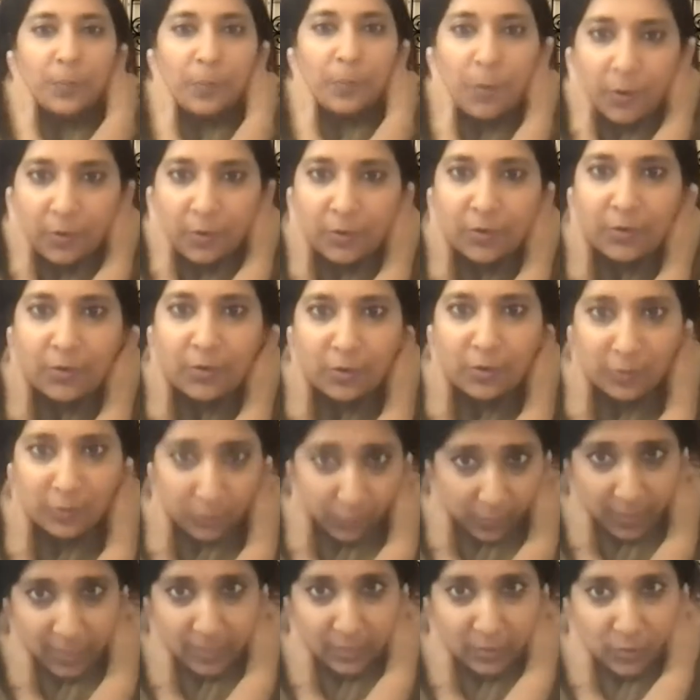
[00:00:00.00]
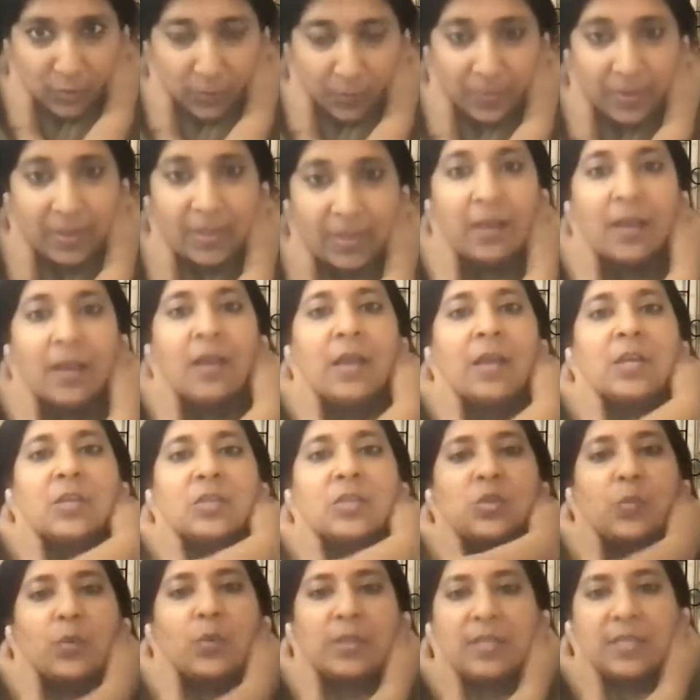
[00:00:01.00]
important on today's topic.
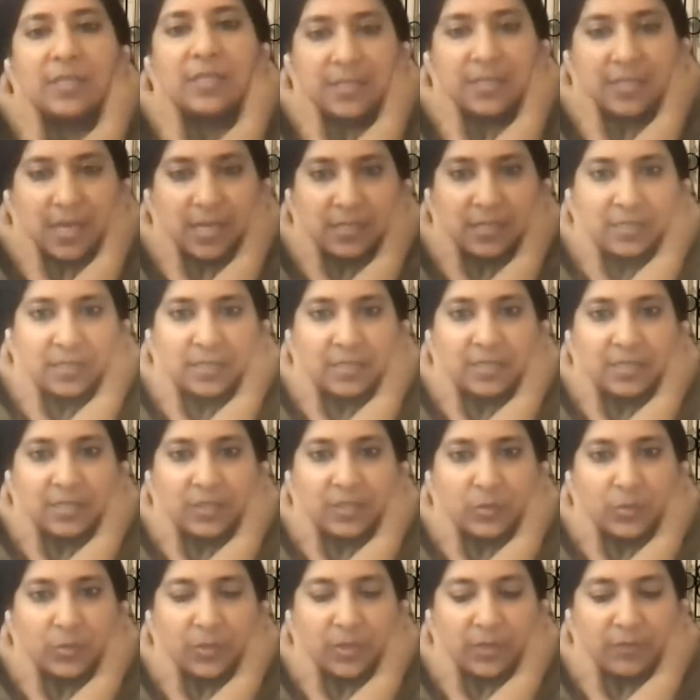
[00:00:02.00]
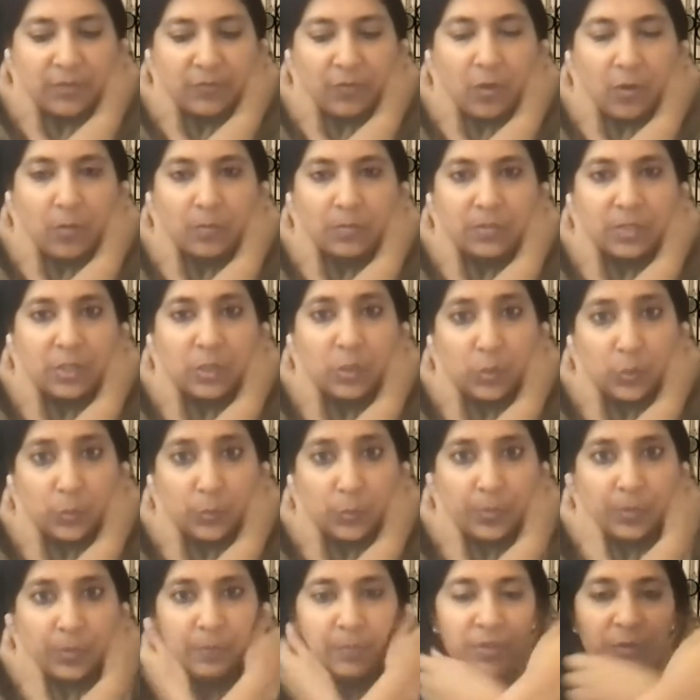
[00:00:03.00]
So what this does is, it forms a
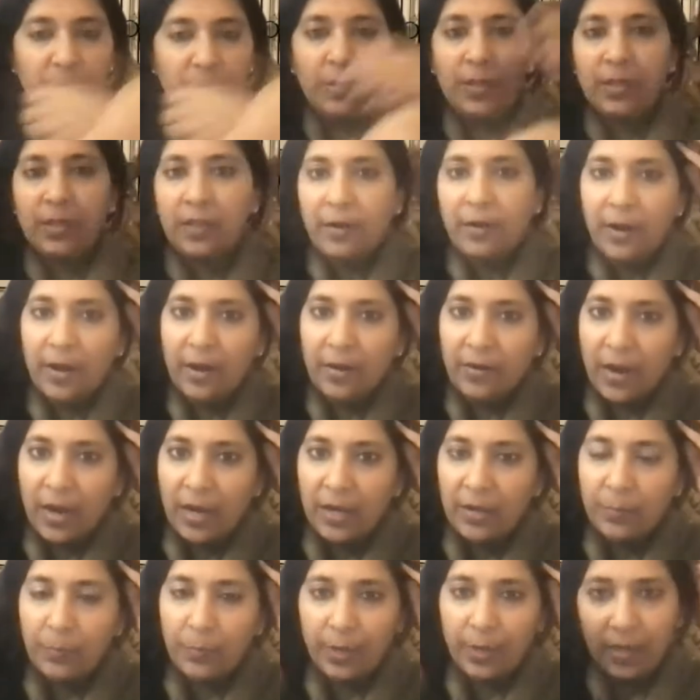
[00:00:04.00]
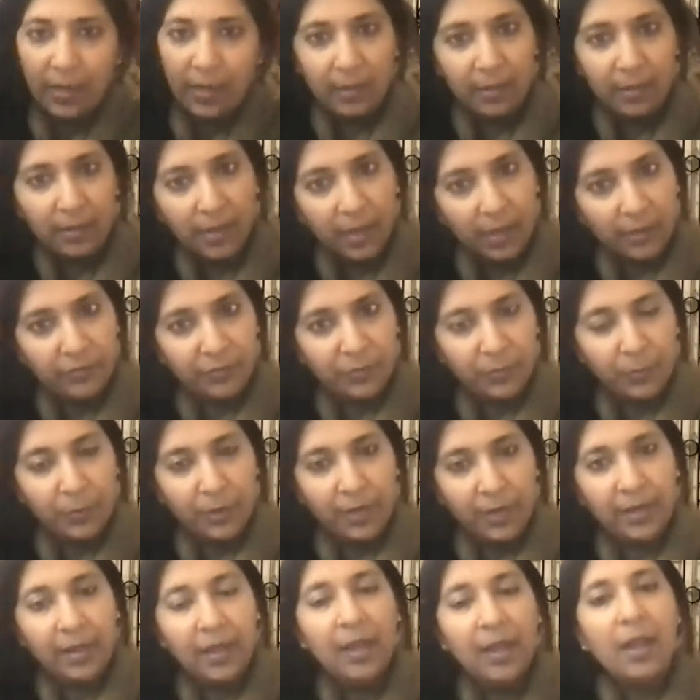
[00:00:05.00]
loop between the right brain and the left
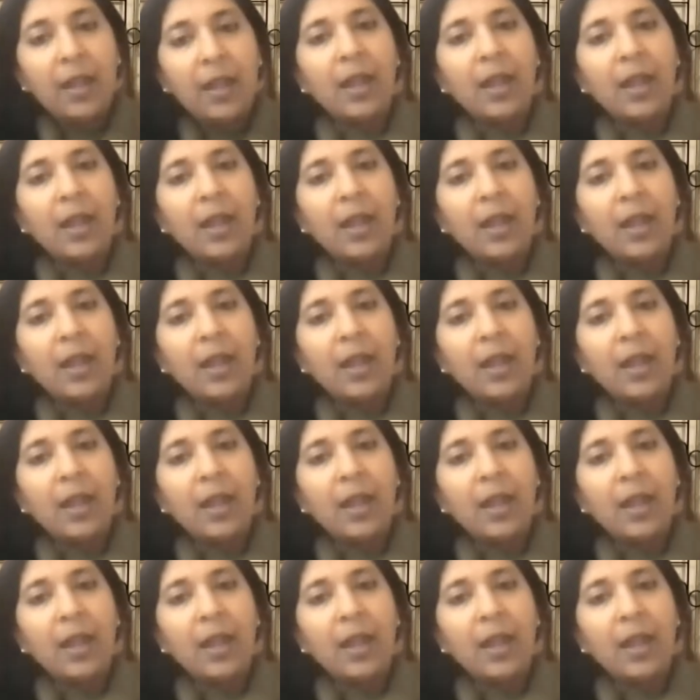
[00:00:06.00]
brain,